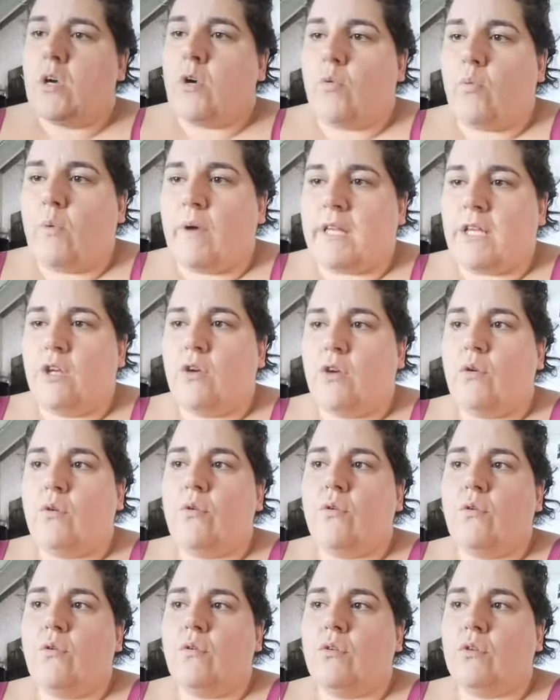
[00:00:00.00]
when
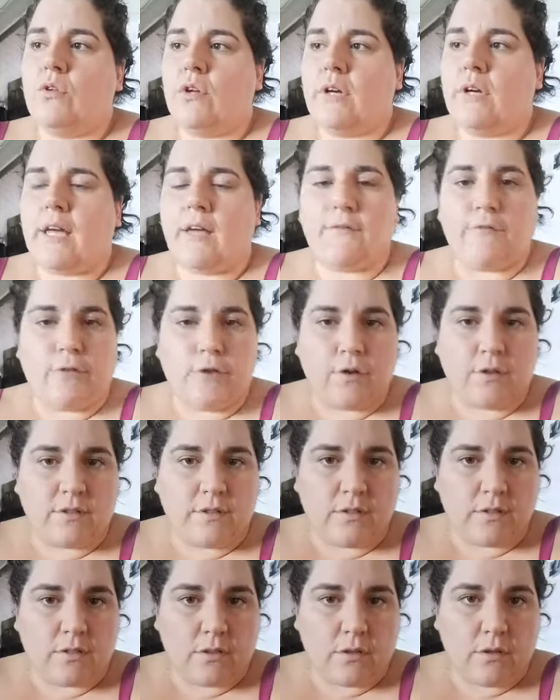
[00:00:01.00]
you look at
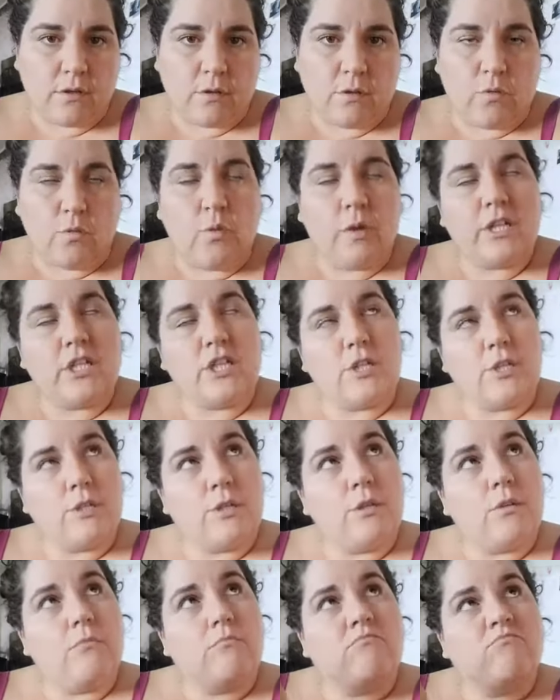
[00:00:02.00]
photos,
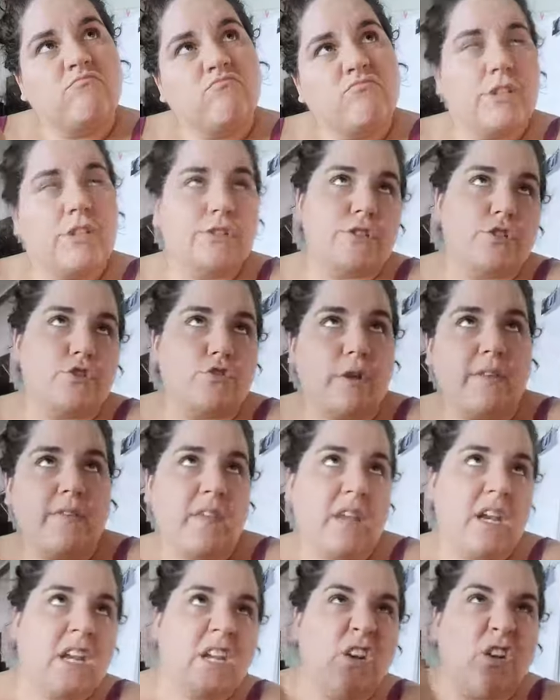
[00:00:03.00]
there's a trend
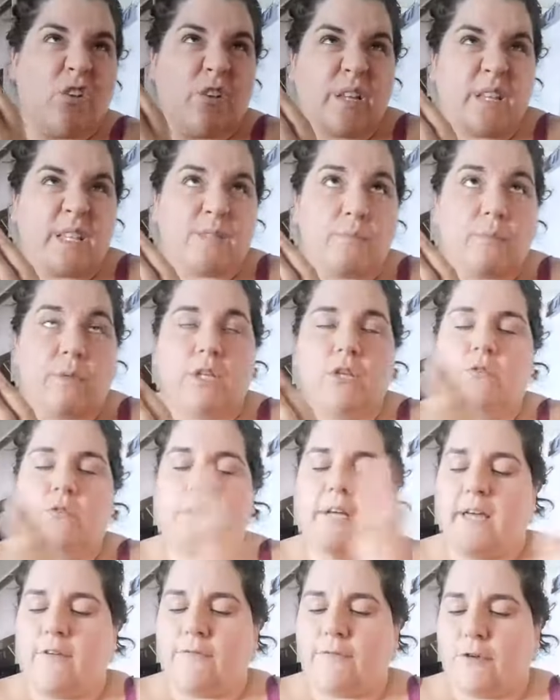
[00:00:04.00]
that I notice. When you
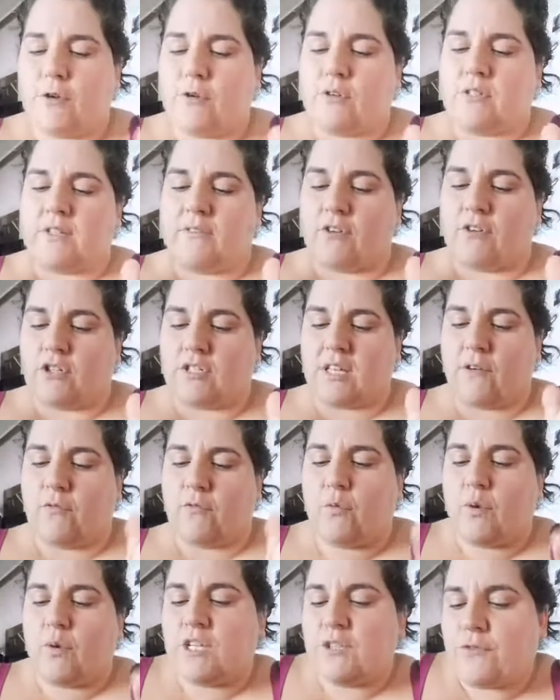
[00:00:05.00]
look at photos of
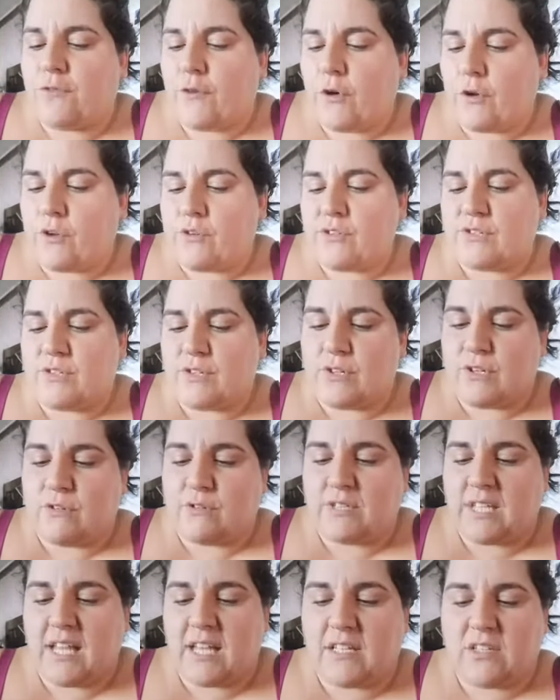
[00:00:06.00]
yourself, which photos do you
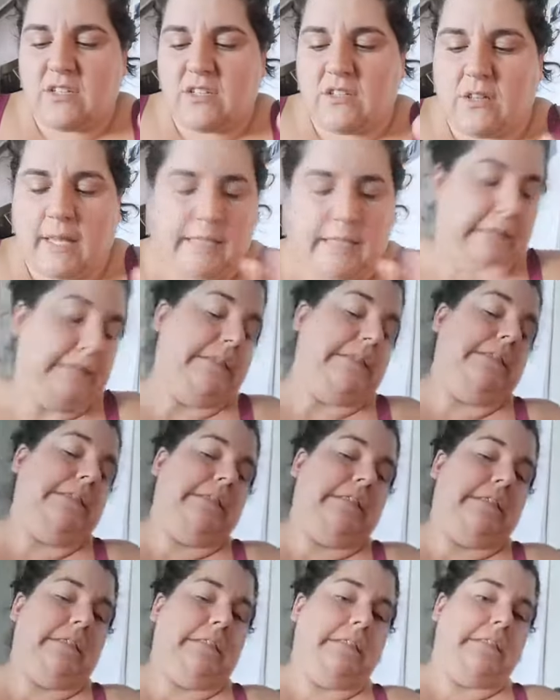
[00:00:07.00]
tend to like,
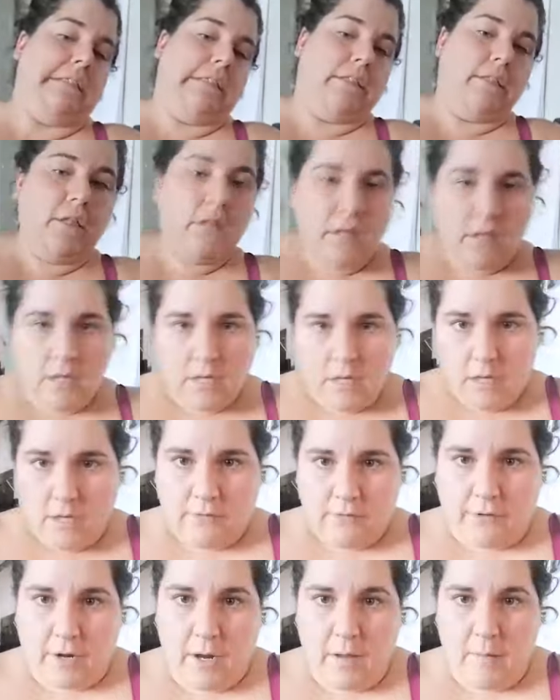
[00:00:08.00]

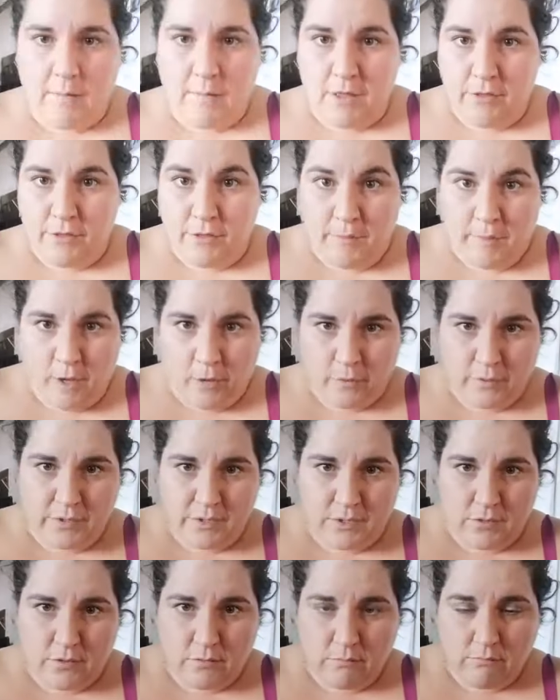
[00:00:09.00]
from the
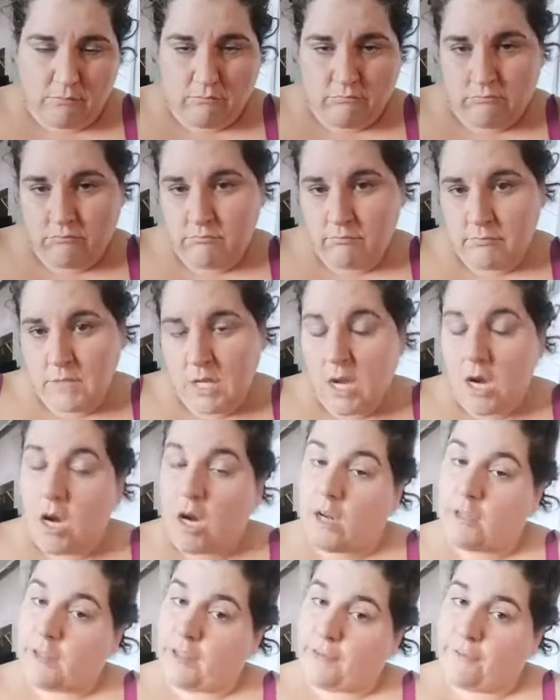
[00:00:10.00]
most?
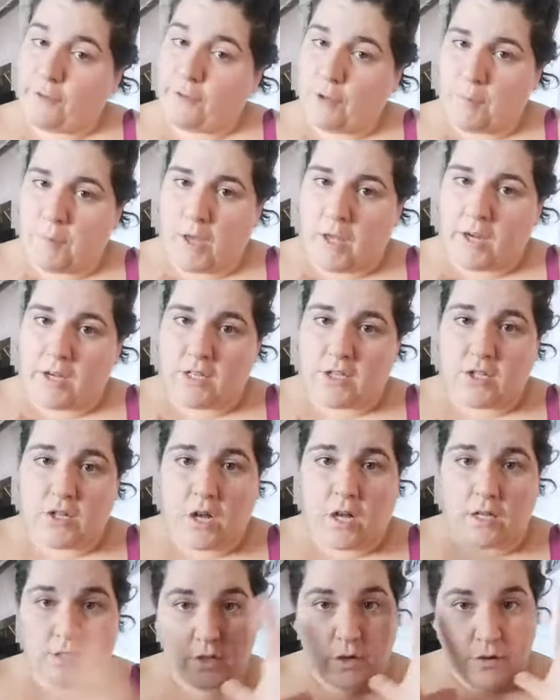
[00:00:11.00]
Are they full body
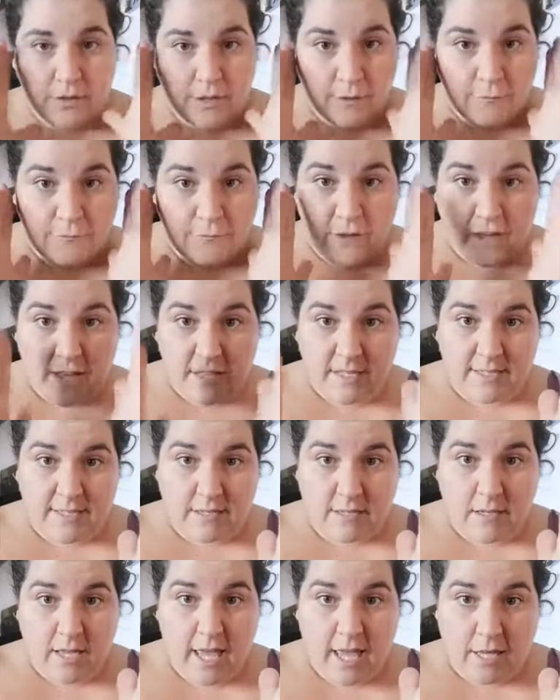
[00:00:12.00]
shots? Are they face
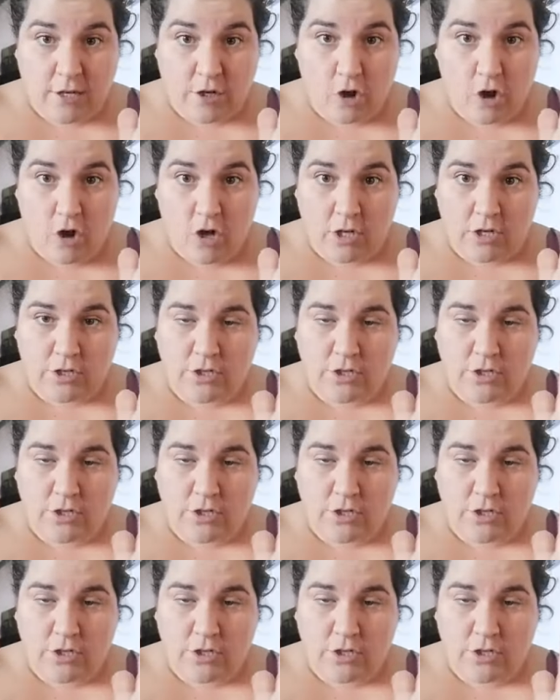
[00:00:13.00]
head-on